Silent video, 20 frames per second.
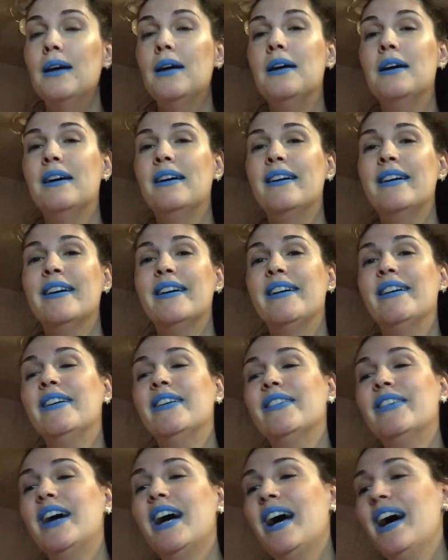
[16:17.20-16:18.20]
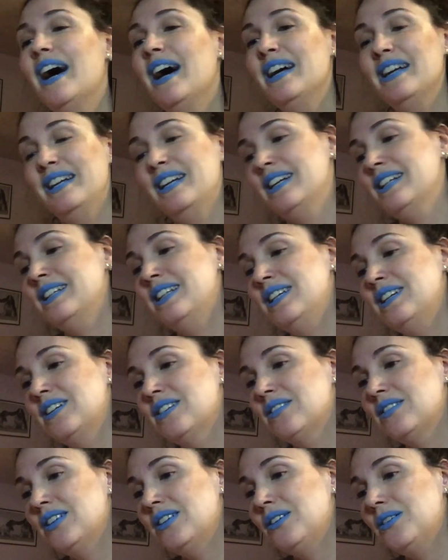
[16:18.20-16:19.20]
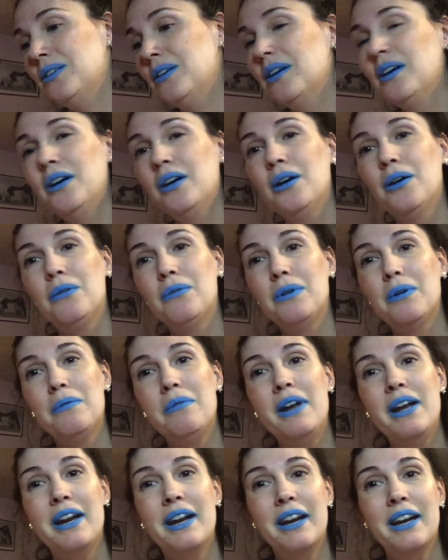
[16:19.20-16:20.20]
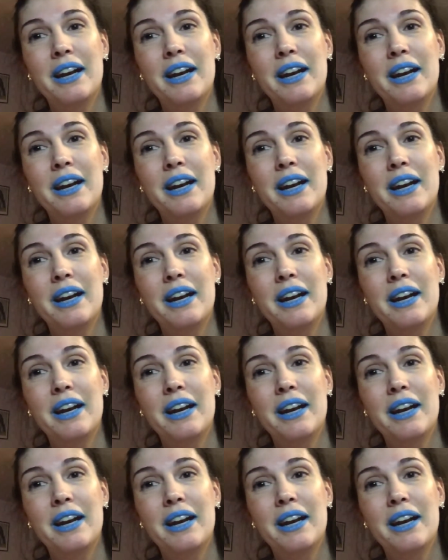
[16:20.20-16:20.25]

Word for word: I can't think of other women